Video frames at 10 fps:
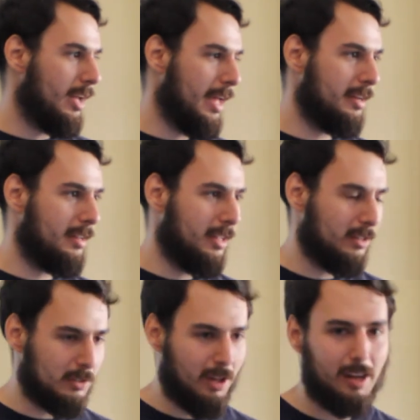And
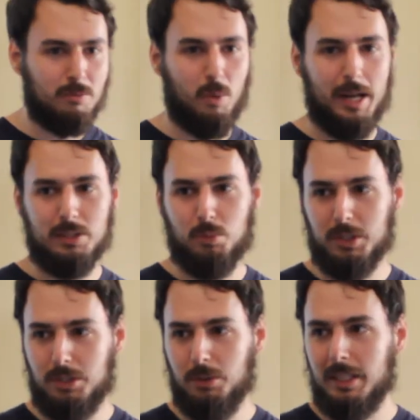in a lot of ways,
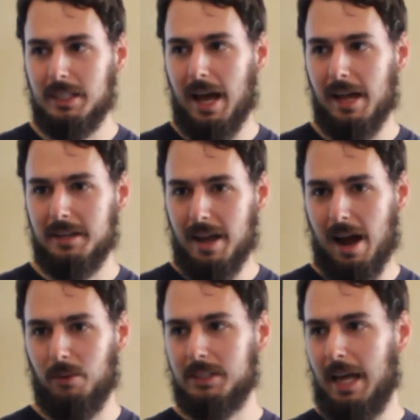we're doing that
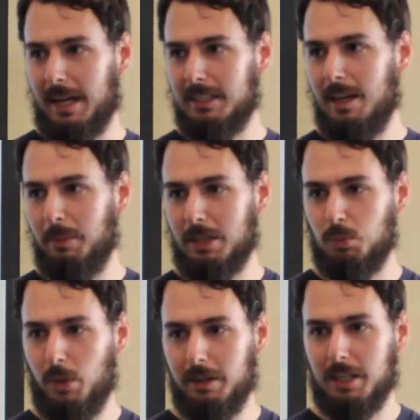now as
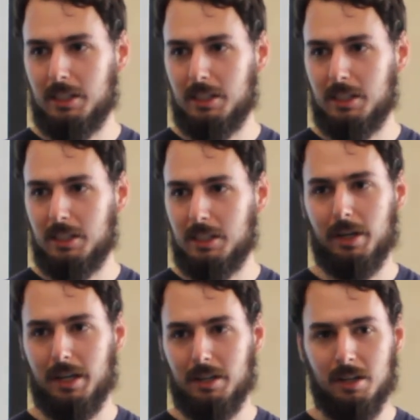academics. We're
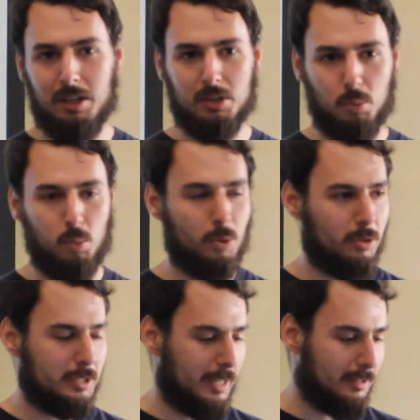exploring the
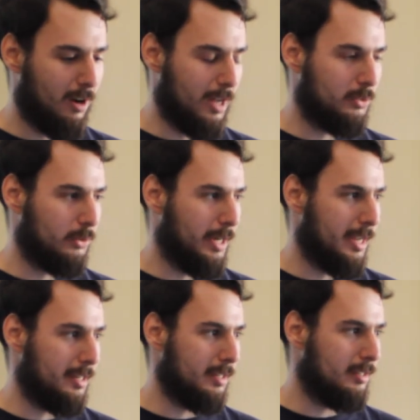world that God
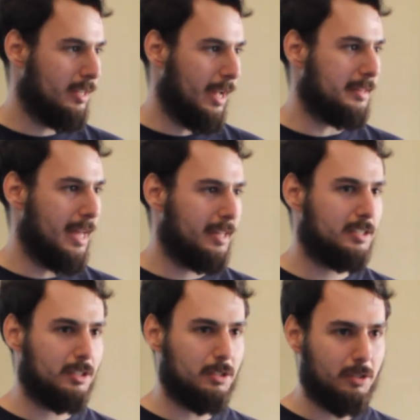created. And that
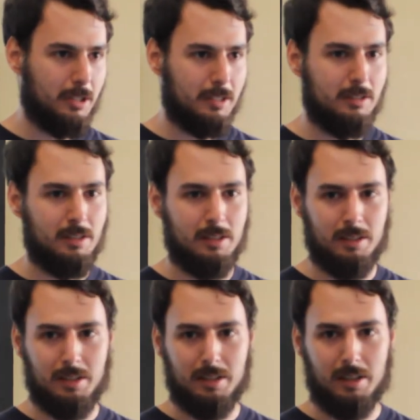is a good
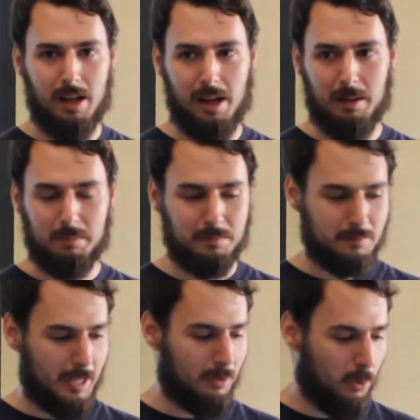um,
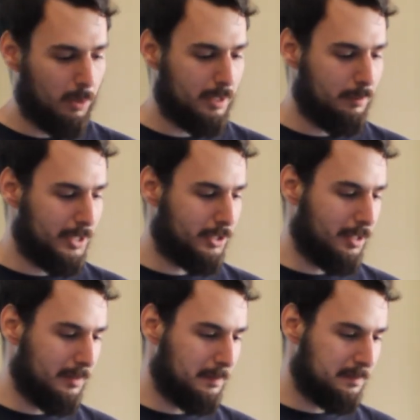and holy mission.